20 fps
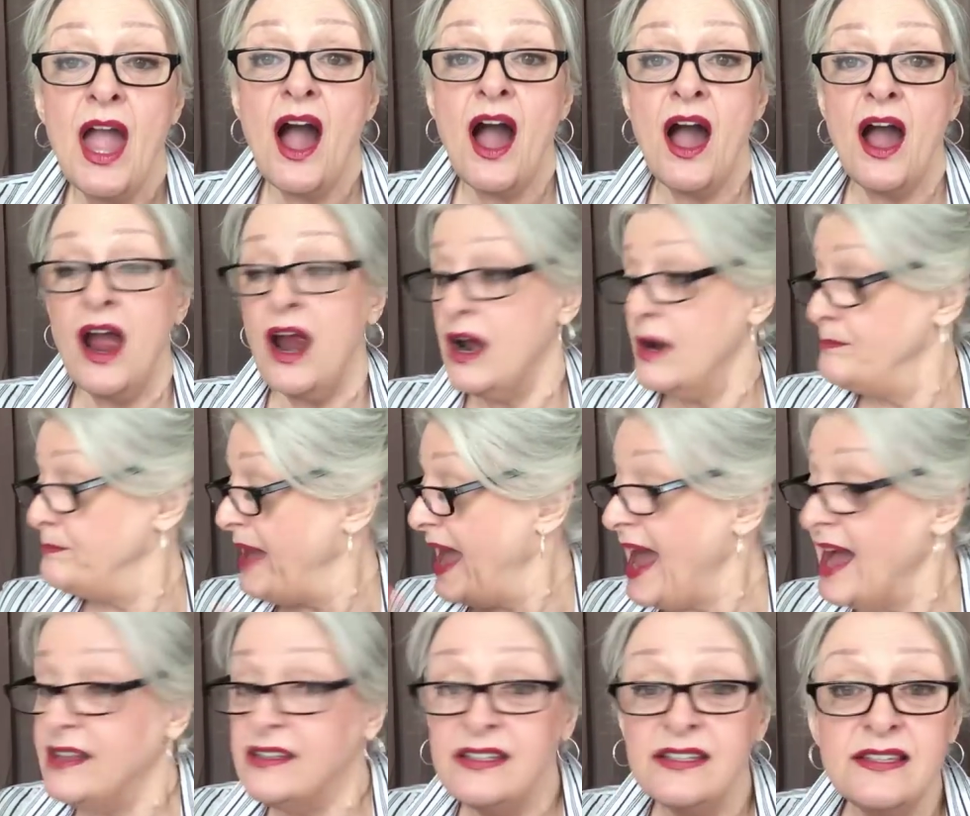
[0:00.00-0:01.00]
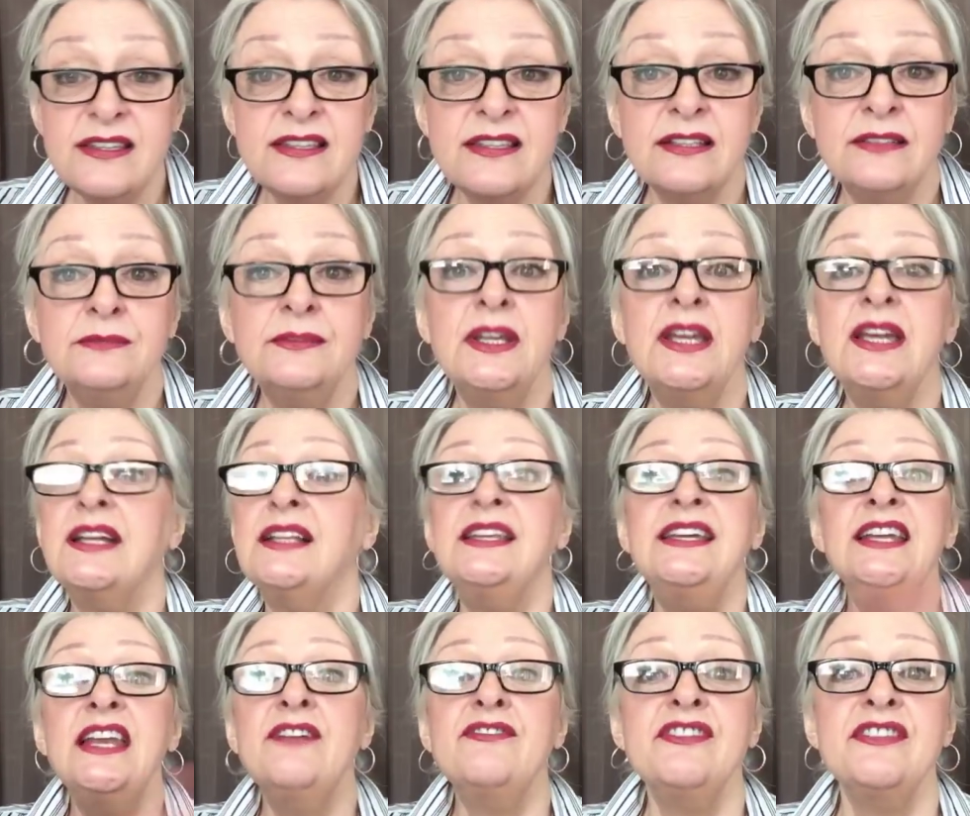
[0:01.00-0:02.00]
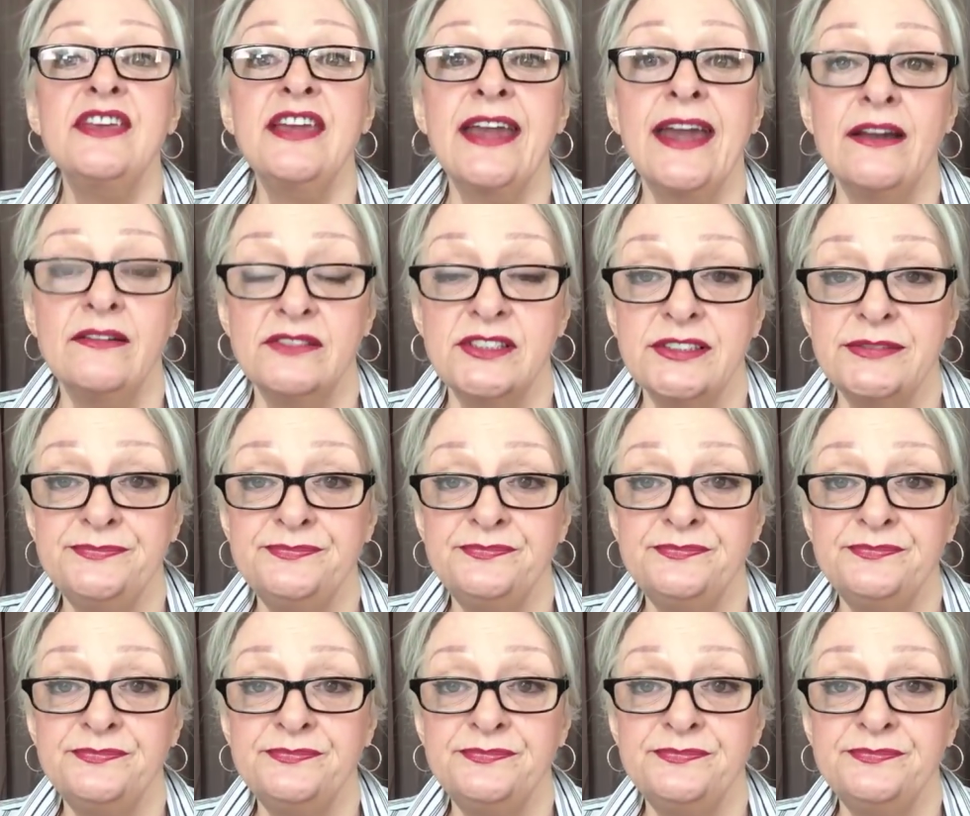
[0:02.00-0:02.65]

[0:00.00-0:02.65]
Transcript: our palettes, clean everything out.